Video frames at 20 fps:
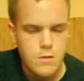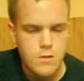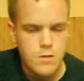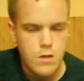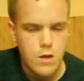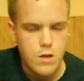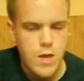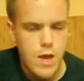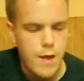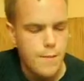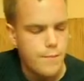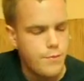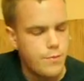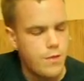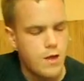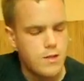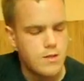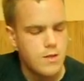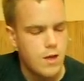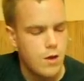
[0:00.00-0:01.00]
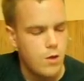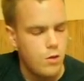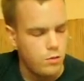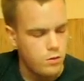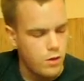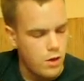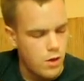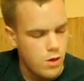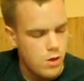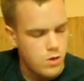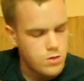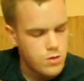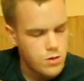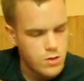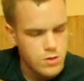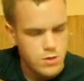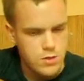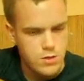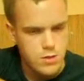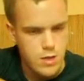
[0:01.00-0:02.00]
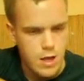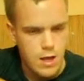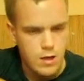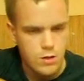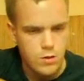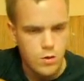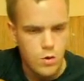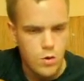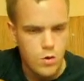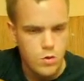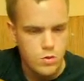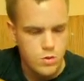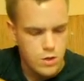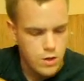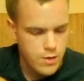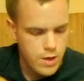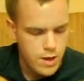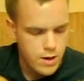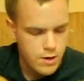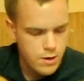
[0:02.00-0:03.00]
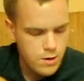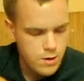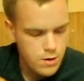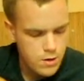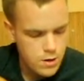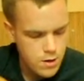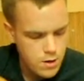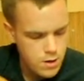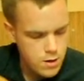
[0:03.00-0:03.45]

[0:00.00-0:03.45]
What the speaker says: So yeah, that's how it'll go. So it's that chord, and then